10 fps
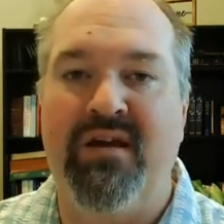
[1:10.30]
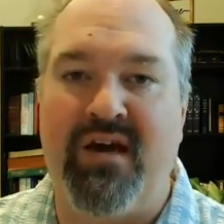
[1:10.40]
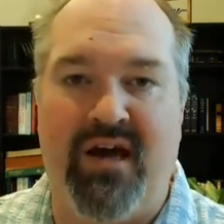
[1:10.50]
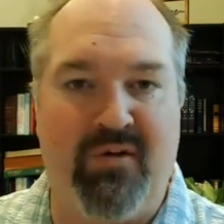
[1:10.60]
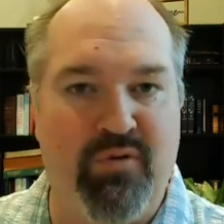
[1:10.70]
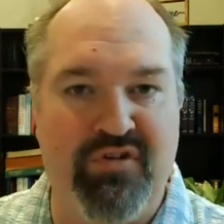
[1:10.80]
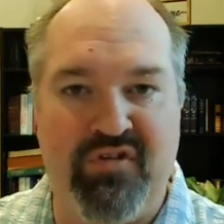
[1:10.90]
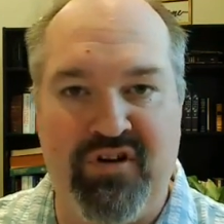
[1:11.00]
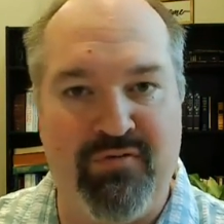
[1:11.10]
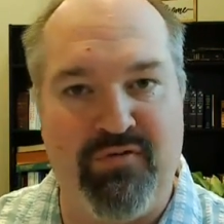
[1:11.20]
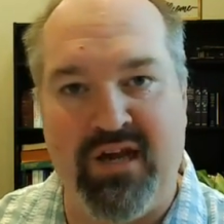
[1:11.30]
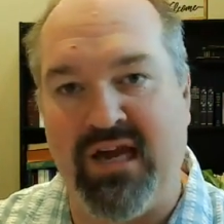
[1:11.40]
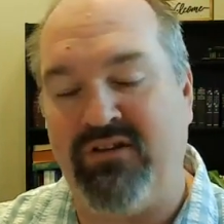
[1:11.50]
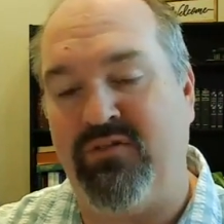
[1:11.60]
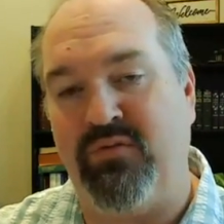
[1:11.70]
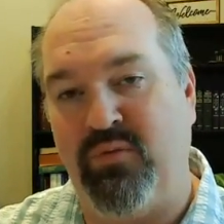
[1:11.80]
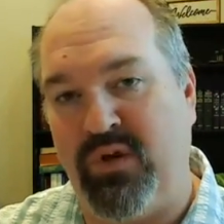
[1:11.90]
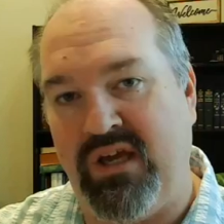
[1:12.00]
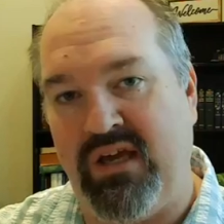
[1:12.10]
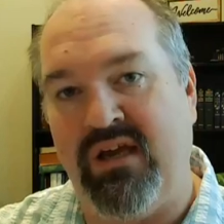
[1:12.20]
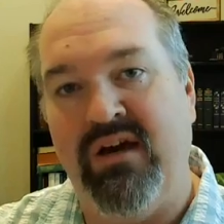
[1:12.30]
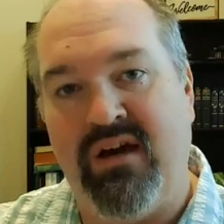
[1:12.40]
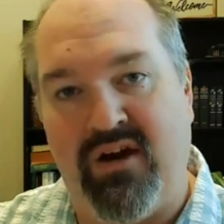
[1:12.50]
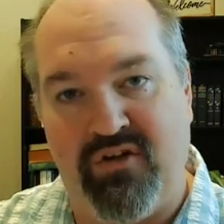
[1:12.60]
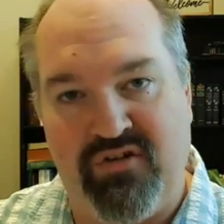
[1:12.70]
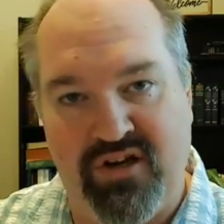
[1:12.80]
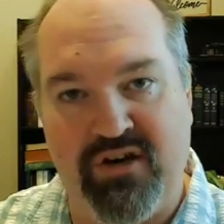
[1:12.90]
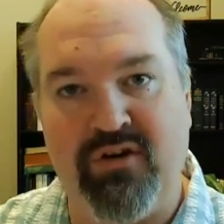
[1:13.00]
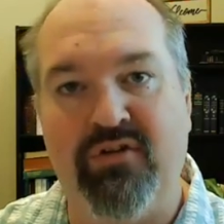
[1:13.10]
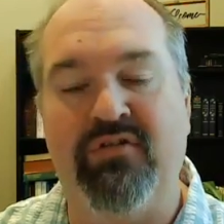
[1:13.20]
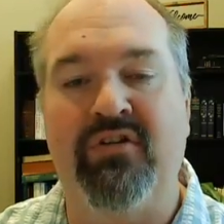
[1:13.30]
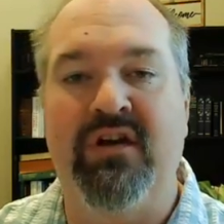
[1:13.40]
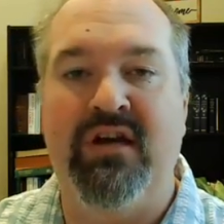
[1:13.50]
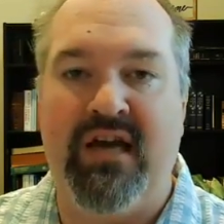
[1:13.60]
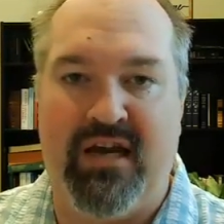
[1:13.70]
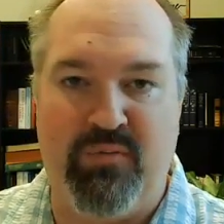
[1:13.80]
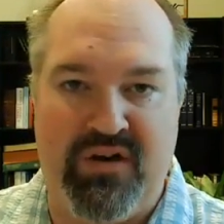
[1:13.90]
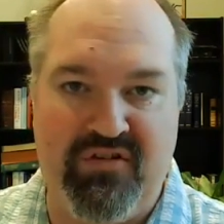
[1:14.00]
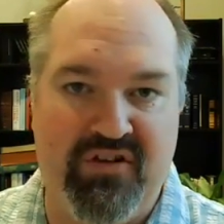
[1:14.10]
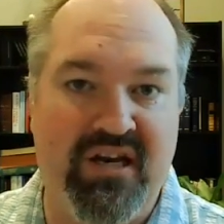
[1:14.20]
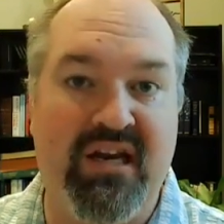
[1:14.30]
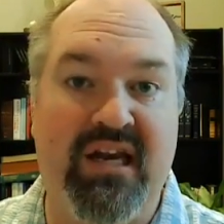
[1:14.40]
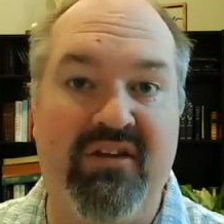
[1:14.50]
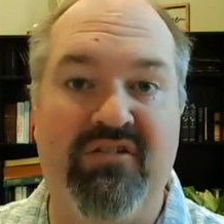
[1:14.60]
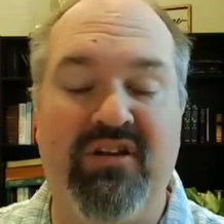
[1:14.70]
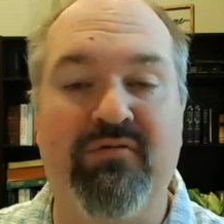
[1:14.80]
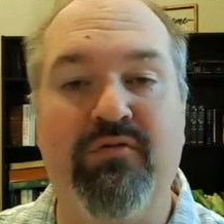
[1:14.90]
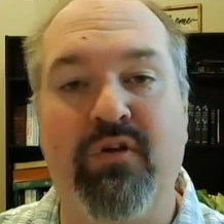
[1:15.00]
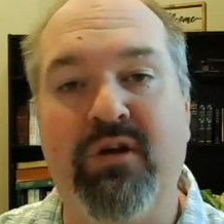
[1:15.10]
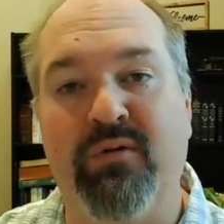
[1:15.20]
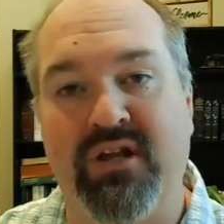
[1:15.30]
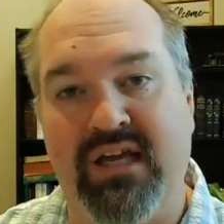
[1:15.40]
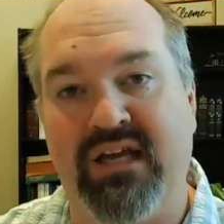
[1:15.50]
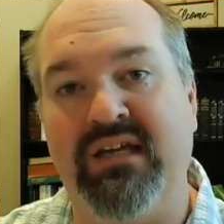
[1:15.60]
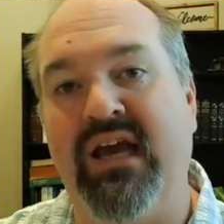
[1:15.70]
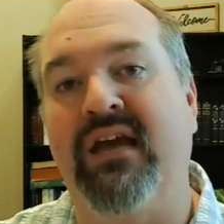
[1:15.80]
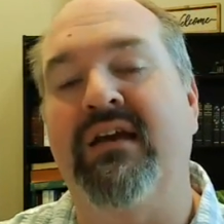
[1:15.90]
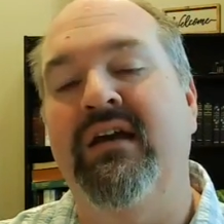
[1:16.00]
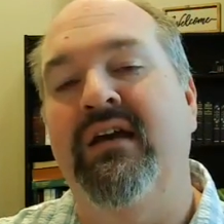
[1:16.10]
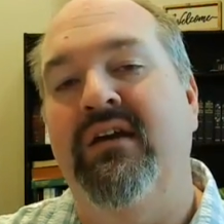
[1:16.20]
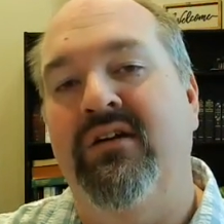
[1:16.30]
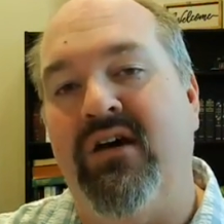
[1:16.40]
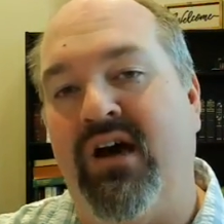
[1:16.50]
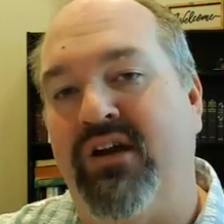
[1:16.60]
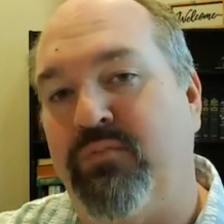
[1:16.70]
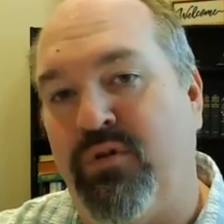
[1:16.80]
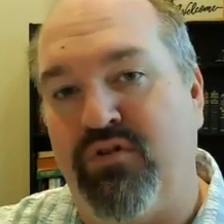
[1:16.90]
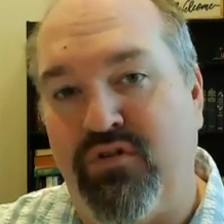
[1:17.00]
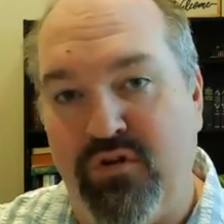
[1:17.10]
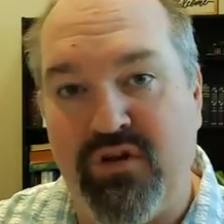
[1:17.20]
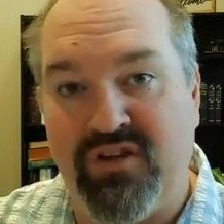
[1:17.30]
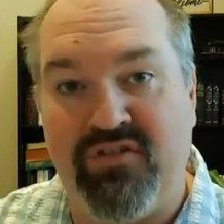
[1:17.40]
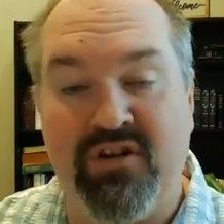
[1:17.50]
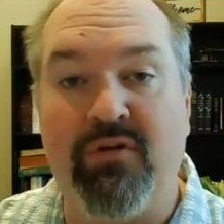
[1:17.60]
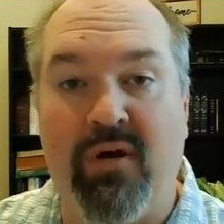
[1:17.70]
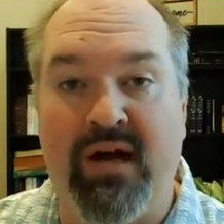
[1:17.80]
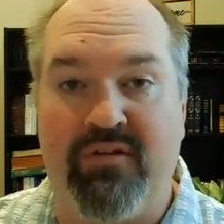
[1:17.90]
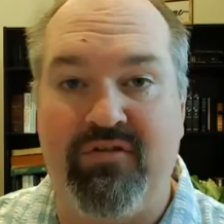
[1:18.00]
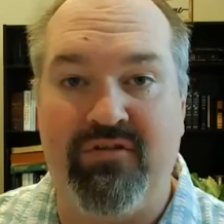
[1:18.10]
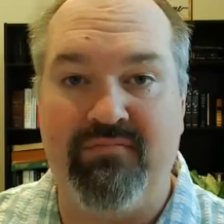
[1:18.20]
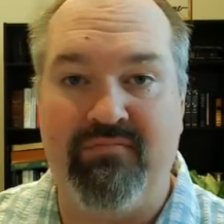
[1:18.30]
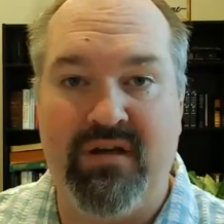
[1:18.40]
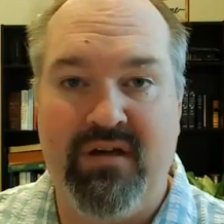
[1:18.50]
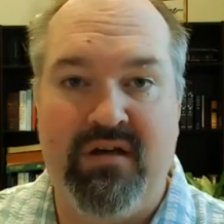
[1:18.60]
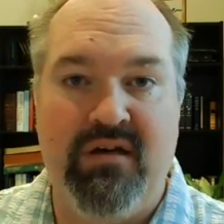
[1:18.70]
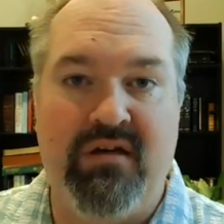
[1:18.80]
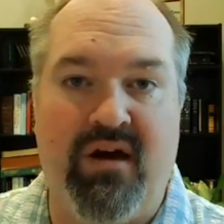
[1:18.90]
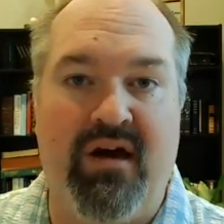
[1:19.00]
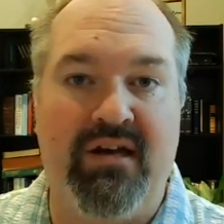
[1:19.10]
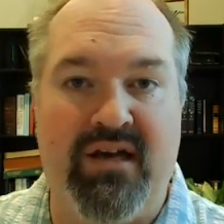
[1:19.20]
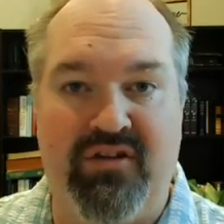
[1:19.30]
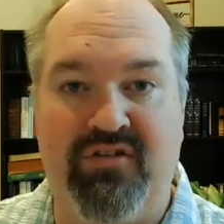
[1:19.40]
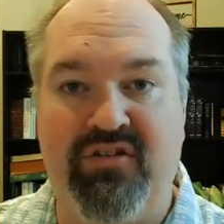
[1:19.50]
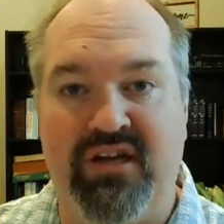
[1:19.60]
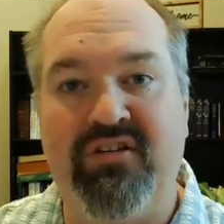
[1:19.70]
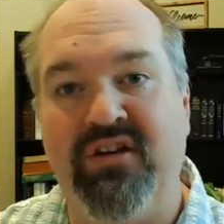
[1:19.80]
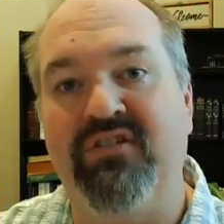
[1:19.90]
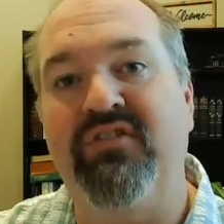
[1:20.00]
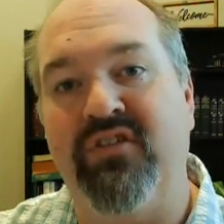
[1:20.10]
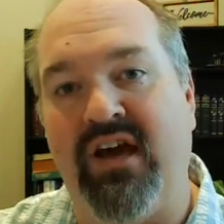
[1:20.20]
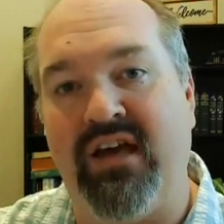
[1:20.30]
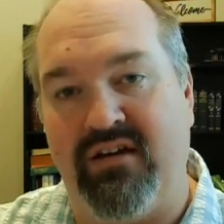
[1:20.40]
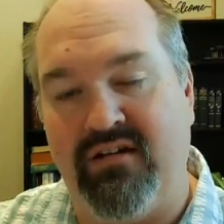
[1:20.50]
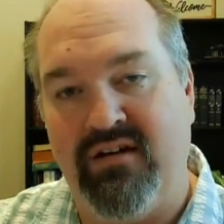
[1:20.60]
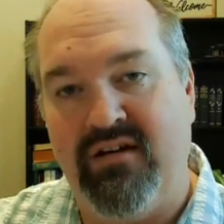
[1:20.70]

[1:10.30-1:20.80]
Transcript: uh, we're stiff necked, we are sinners, and we sin against him frequently, and yet God has pursued us in Christ. God has sent his Son